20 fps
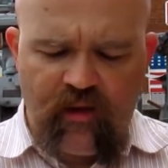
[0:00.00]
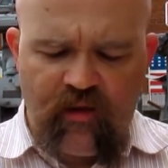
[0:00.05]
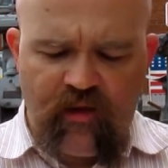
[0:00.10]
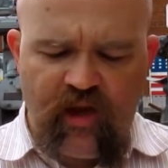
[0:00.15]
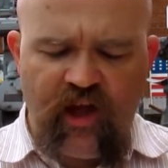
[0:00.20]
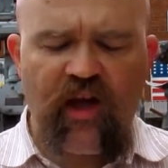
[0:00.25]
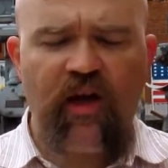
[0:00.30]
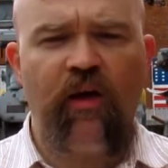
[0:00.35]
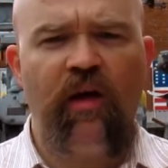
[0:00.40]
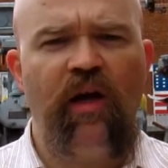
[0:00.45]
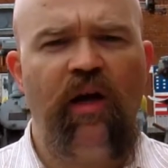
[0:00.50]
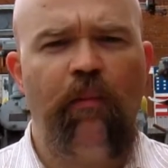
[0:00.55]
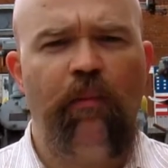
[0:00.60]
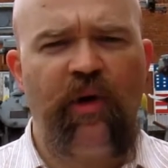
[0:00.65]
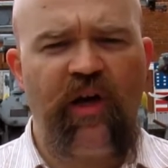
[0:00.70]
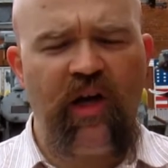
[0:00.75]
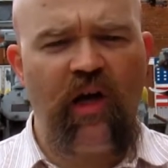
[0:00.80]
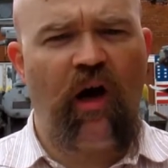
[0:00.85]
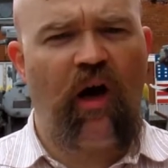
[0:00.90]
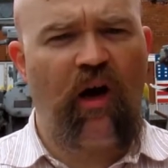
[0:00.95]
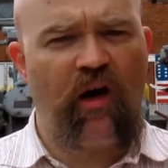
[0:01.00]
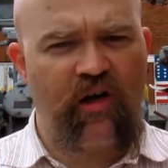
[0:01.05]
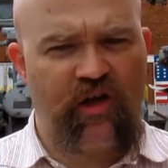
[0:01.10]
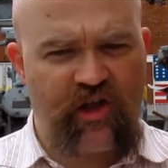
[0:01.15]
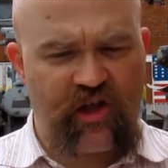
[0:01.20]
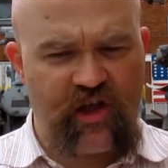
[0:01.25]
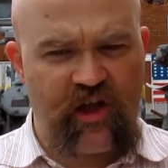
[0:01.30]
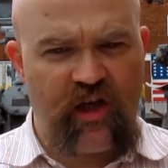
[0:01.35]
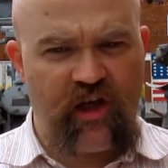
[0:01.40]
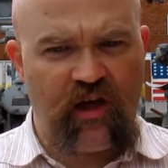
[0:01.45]
The P R
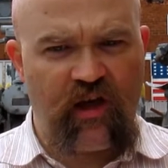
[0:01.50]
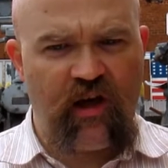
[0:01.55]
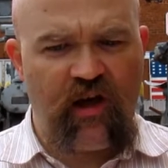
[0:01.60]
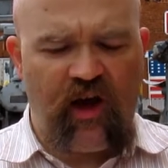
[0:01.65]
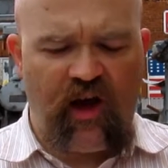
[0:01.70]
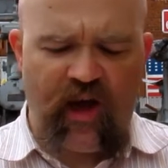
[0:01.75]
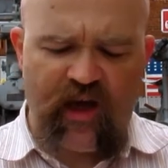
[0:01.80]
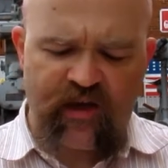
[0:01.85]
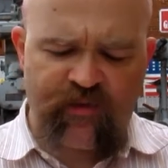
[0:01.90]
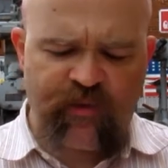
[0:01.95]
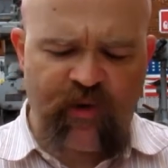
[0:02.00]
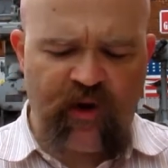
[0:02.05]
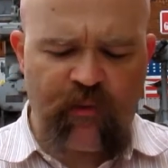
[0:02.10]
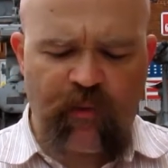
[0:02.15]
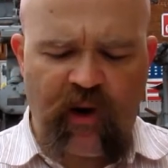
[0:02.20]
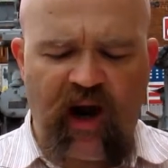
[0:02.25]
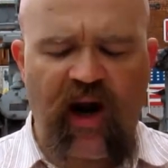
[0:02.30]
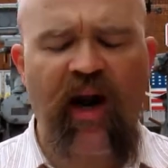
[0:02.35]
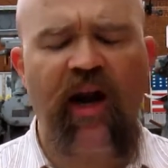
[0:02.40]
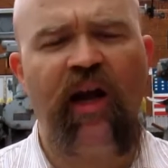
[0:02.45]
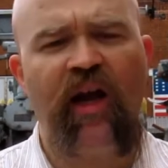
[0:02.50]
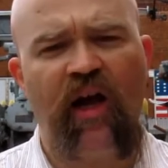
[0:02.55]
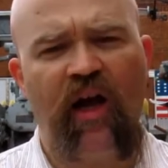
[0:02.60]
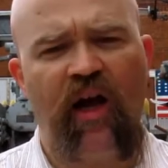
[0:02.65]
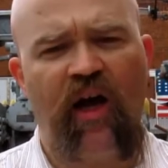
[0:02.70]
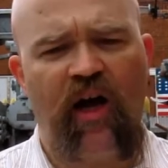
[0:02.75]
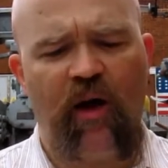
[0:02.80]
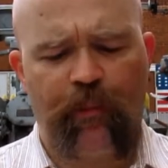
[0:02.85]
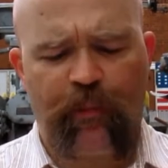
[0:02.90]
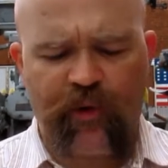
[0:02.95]
C has been buying
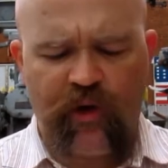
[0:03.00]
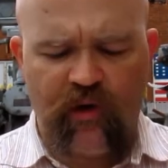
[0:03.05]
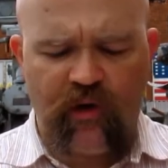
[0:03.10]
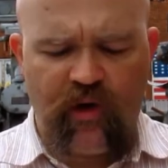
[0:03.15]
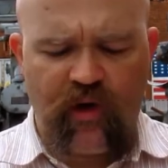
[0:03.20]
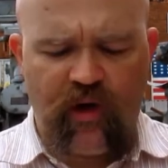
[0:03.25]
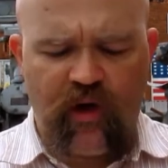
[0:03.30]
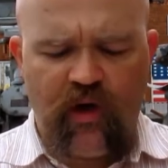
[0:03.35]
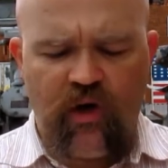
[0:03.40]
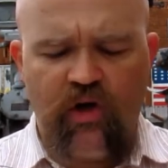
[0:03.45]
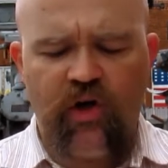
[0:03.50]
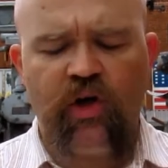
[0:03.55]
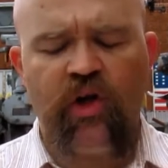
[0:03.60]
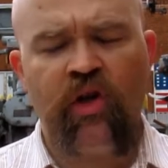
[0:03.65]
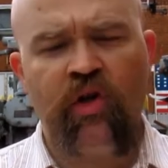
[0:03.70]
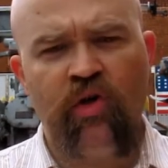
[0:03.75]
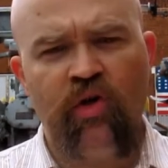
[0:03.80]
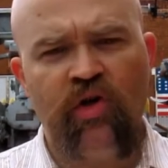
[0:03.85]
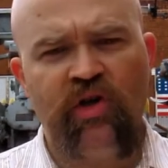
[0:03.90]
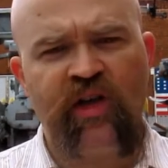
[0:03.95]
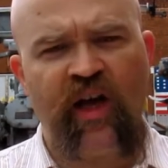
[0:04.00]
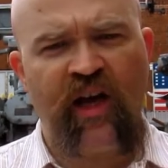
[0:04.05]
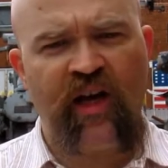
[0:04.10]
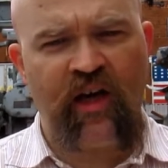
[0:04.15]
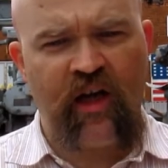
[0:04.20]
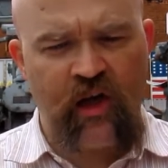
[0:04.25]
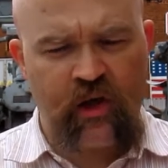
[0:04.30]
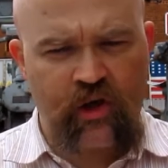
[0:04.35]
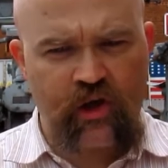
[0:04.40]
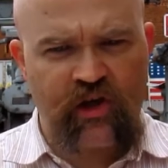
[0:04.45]
up news
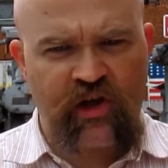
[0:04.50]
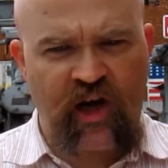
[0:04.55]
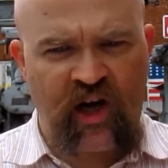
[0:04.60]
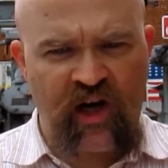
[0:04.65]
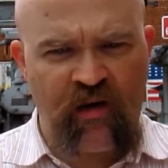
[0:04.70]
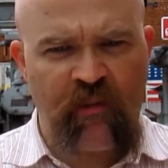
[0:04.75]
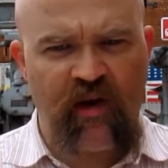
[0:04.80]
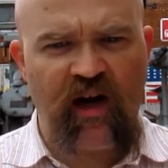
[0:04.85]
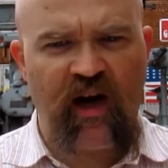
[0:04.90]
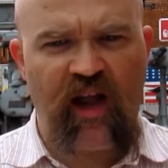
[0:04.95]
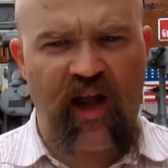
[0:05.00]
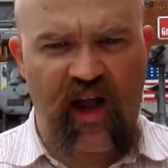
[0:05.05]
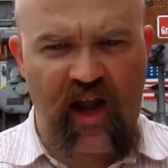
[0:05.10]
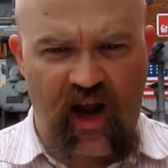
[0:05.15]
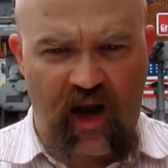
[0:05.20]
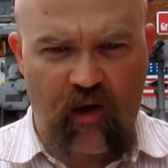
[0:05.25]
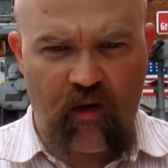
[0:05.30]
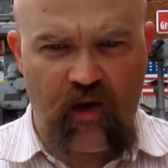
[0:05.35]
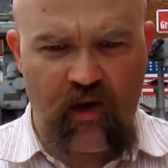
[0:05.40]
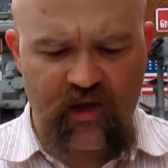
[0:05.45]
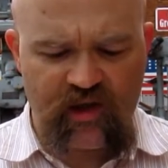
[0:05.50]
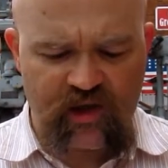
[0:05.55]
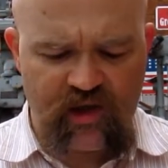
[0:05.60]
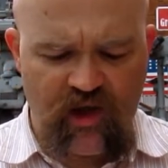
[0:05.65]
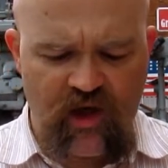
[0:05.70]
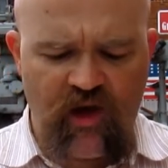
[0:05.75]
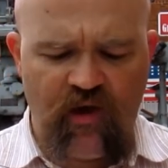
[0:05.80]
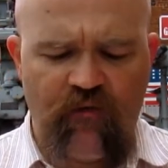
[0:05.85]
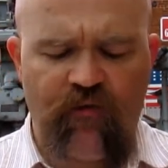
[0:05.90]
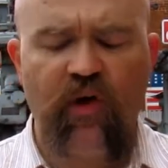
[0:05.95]
and entertainment outlets
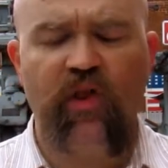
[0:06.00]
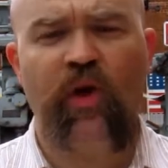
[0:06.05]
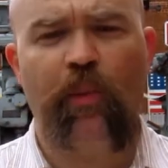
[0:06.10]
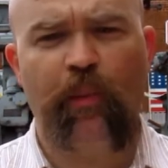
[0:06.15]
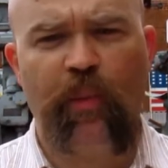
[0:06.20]
for the